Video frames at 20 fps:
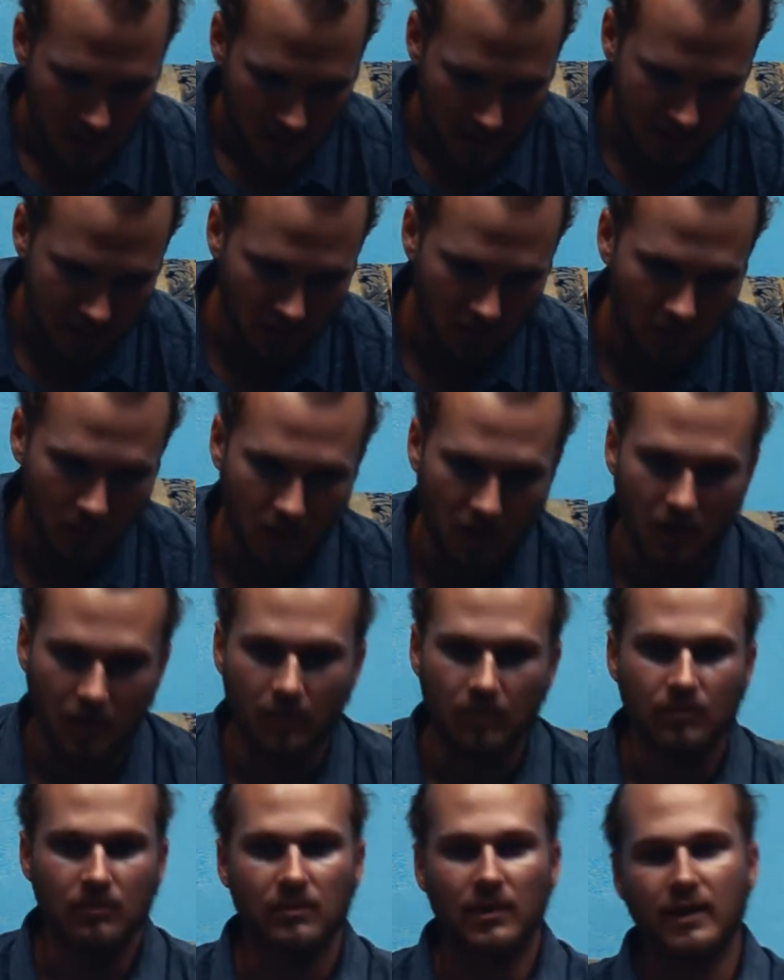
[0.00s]
So,
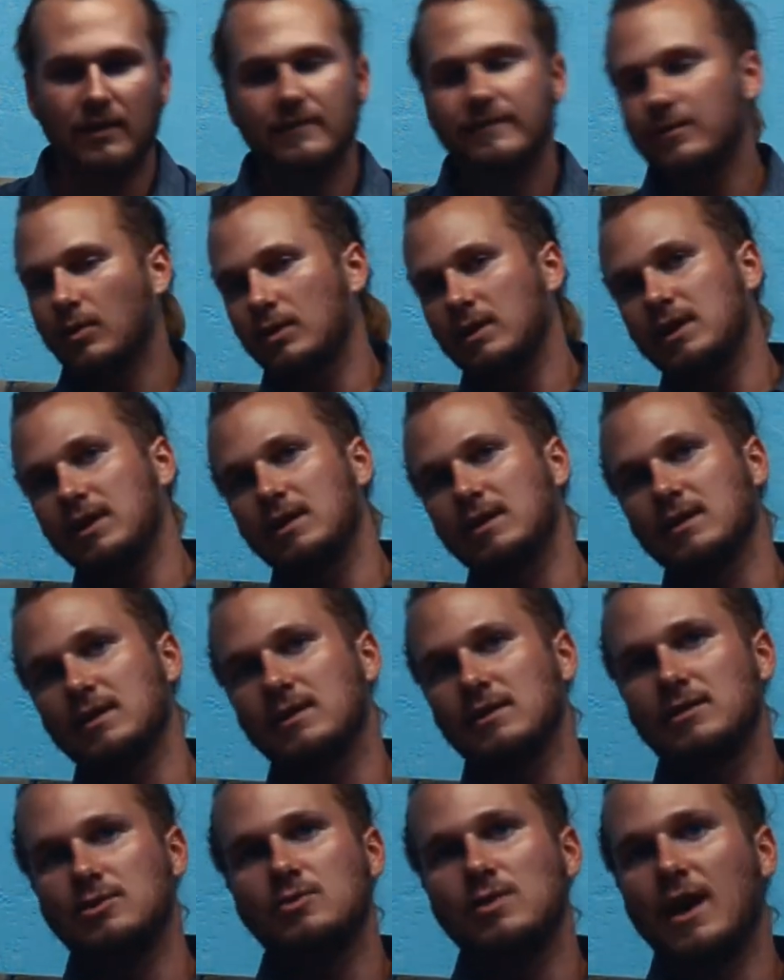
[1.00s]
um, like 40,
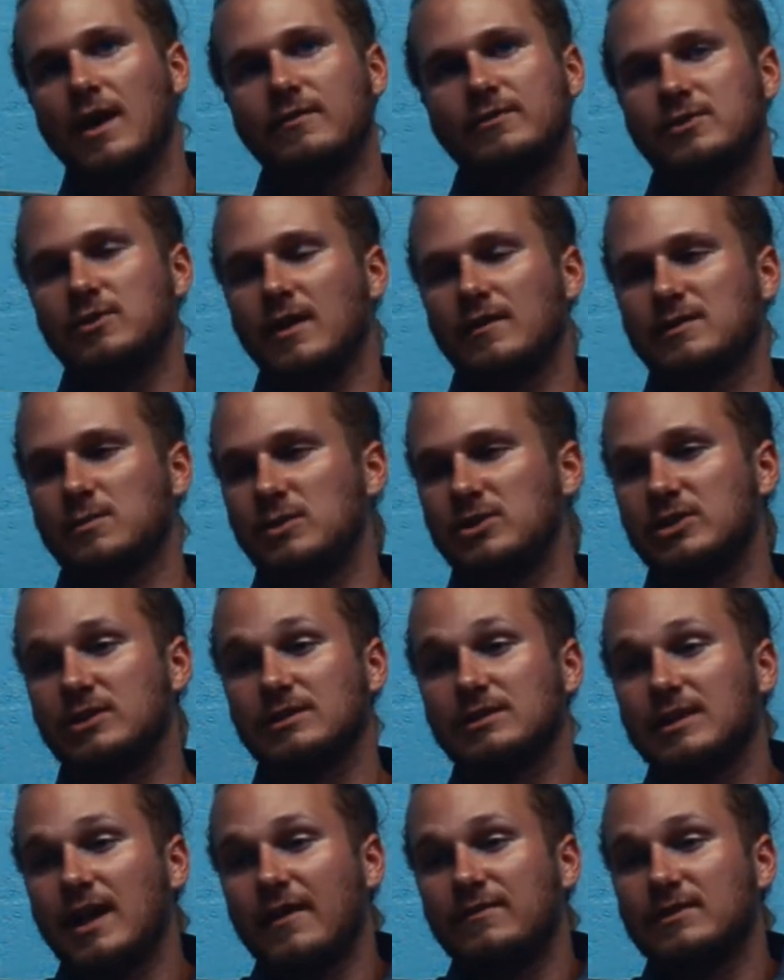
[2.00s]
you have you have so much
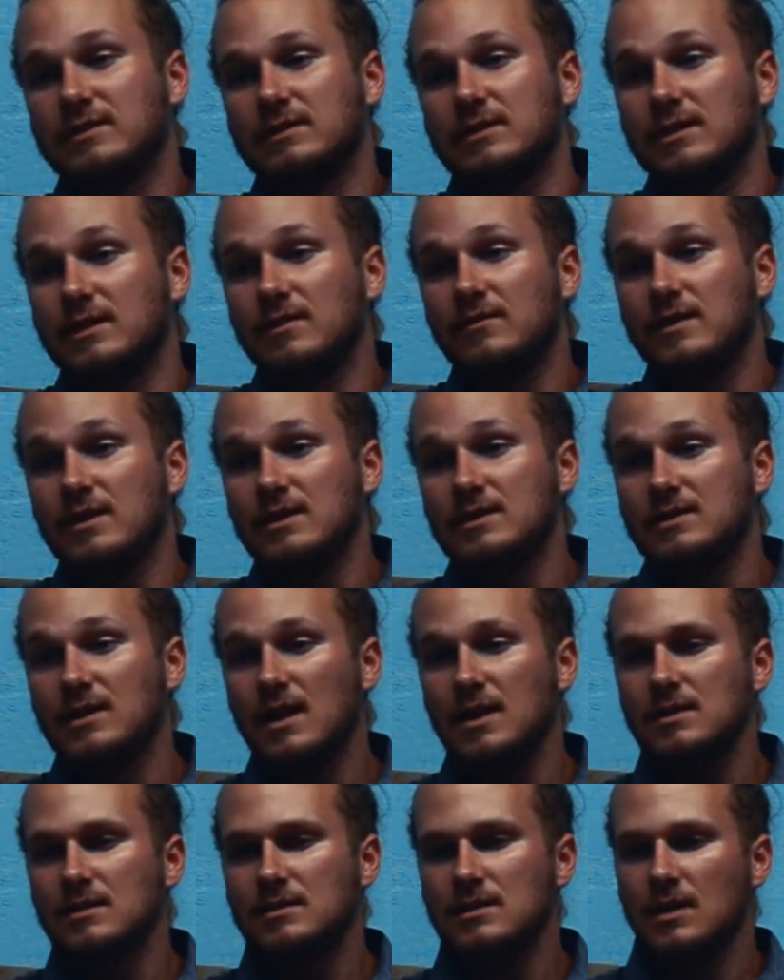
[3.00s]
life to live in a
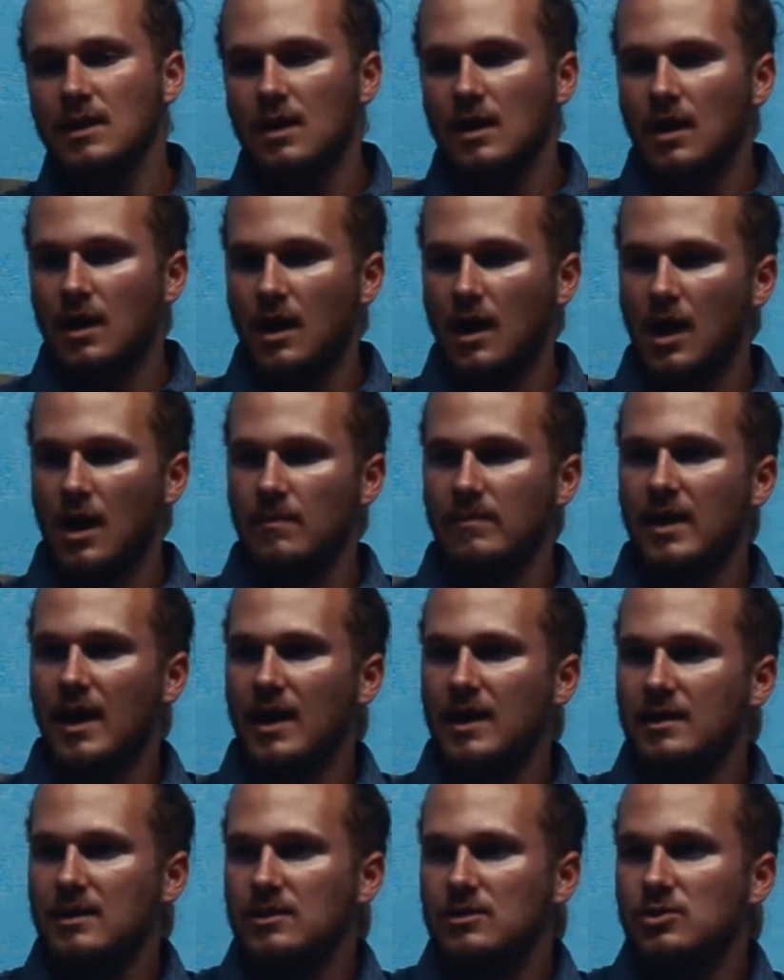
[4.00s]
sense um,
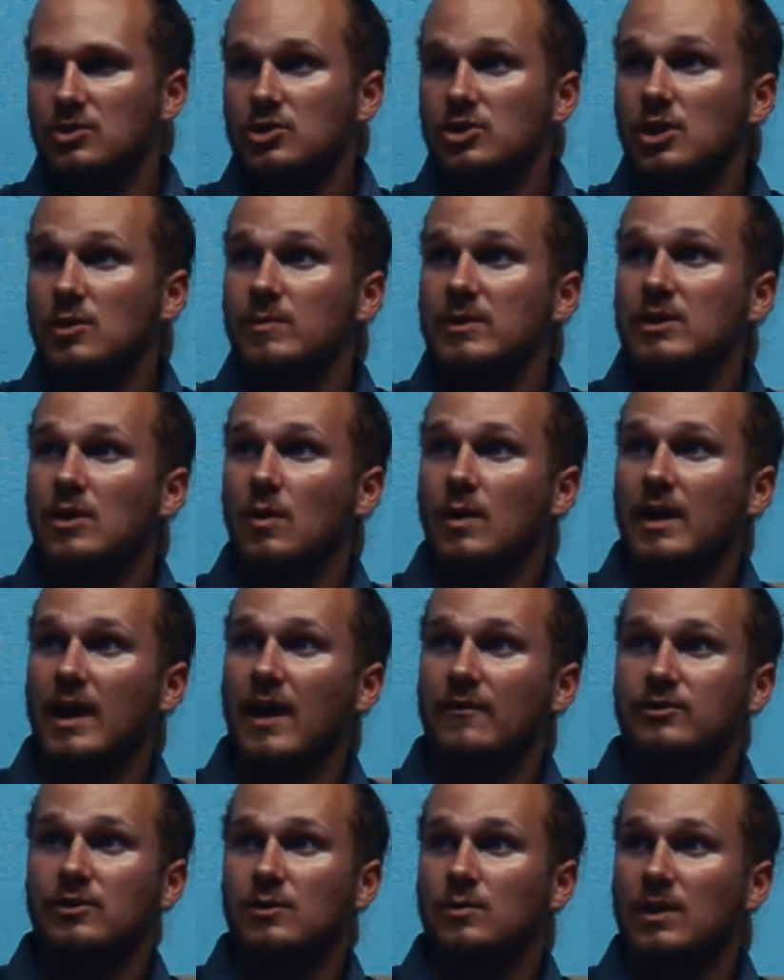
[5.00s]
that you should be going
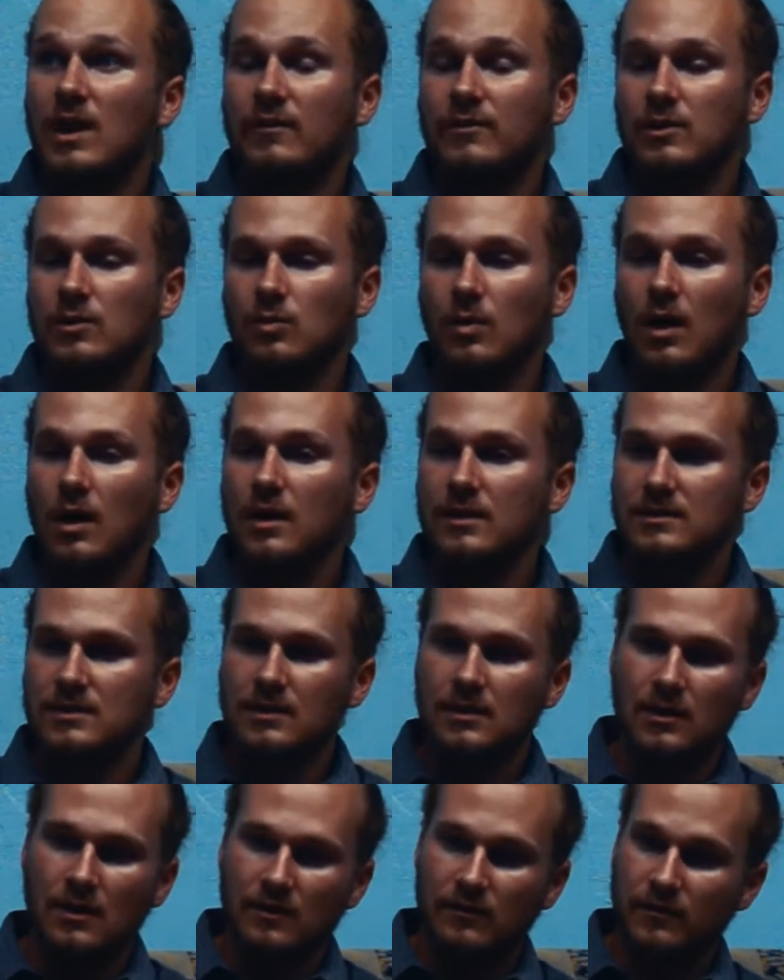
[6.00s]
after whatever you
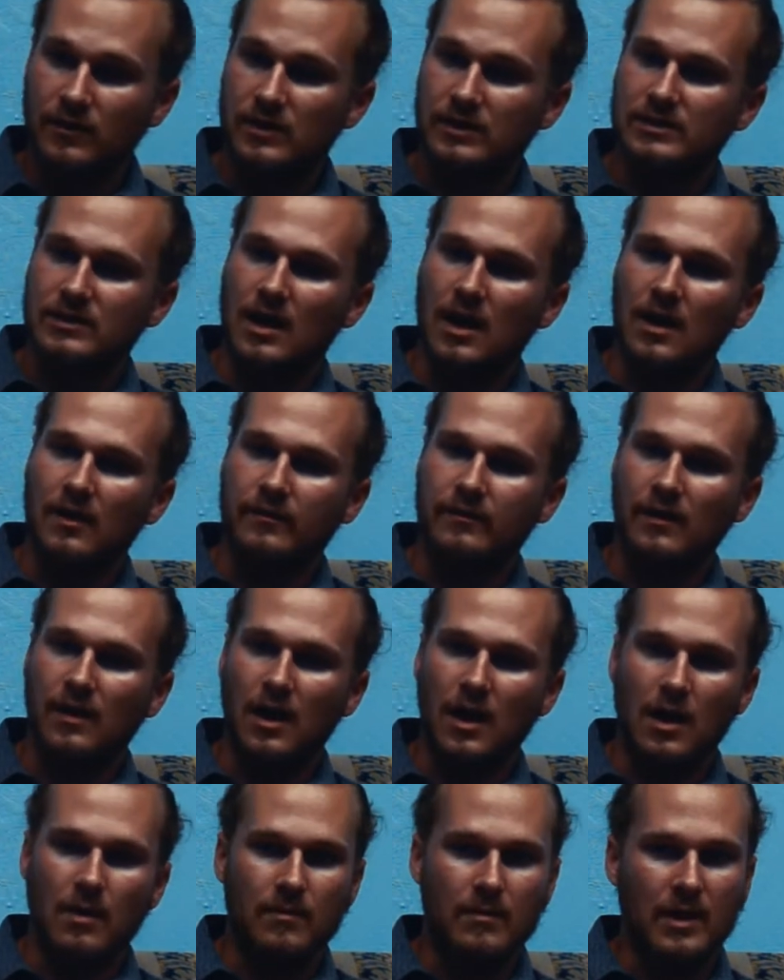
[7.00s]
want. First off,
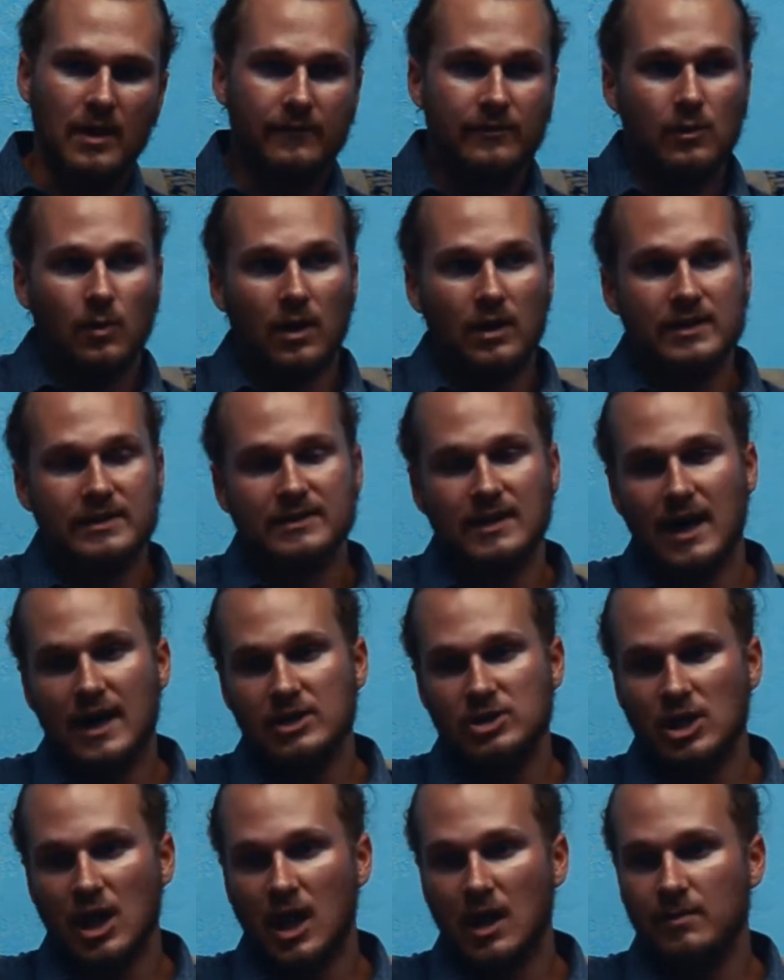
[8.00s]
um, if you want a
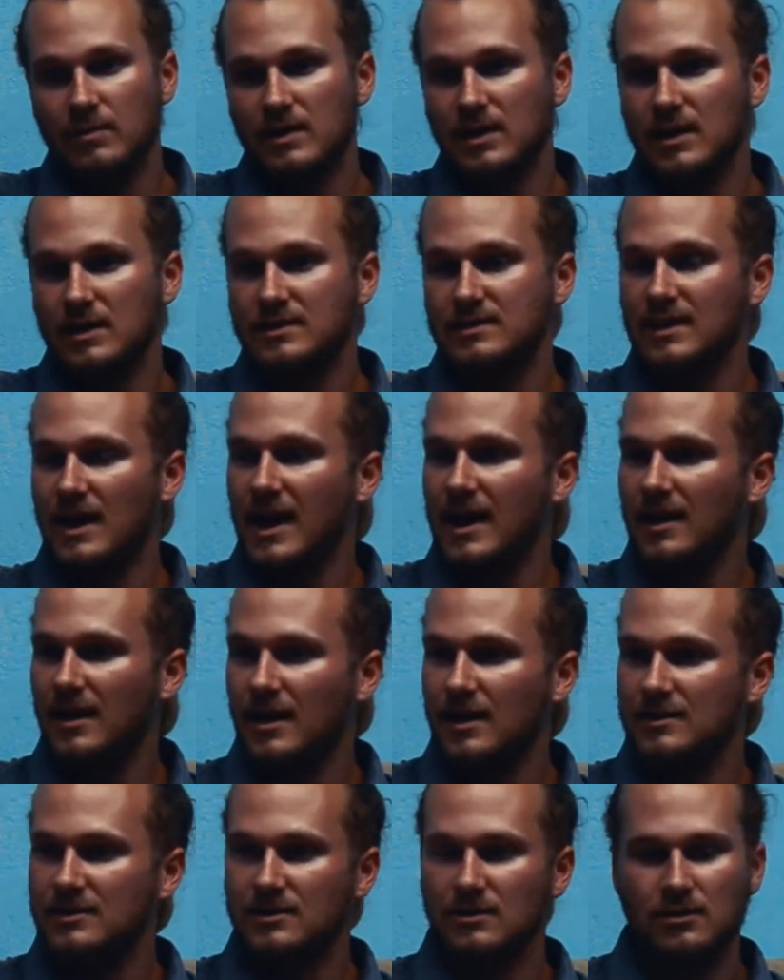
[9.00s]
side job, a side
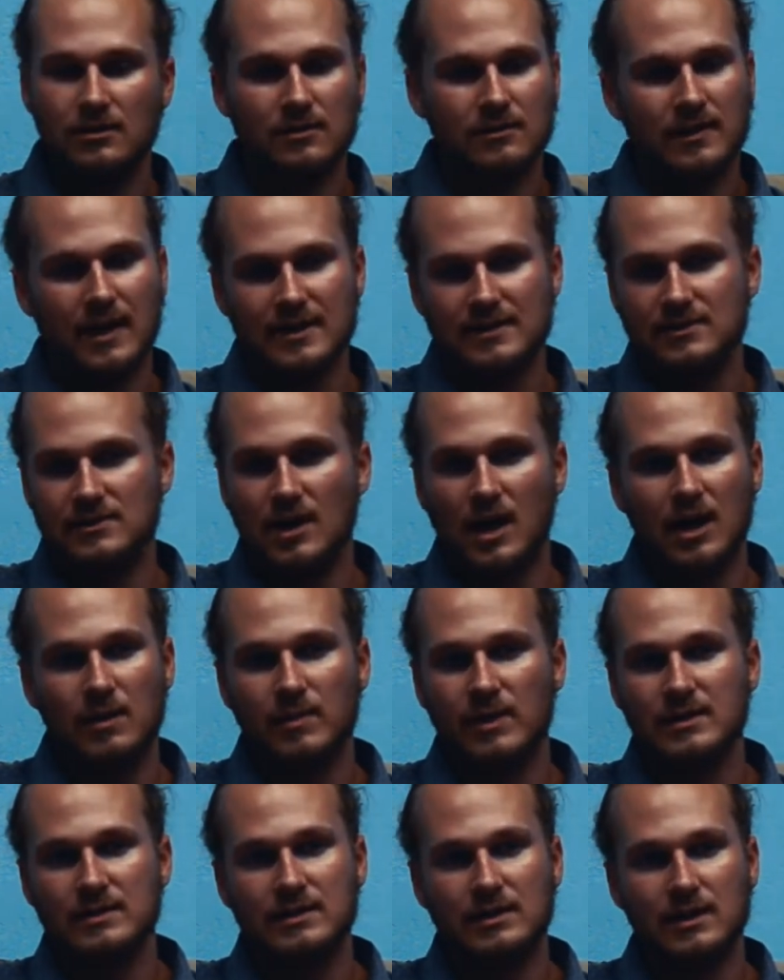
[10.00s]
hustle, that's not a
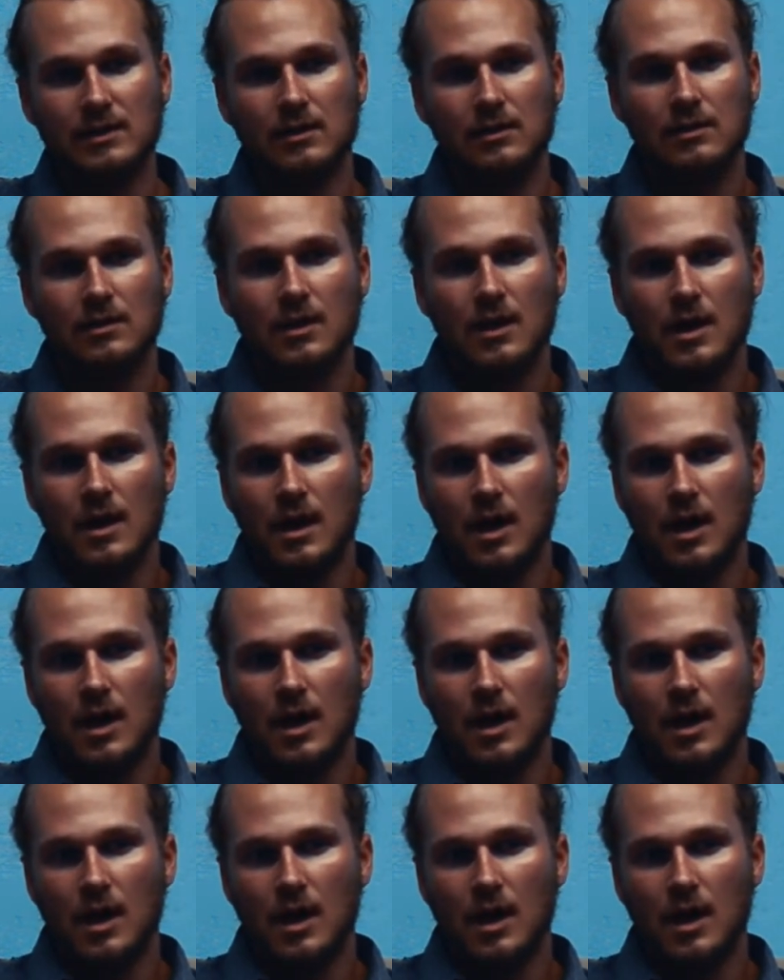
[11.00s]
big deal.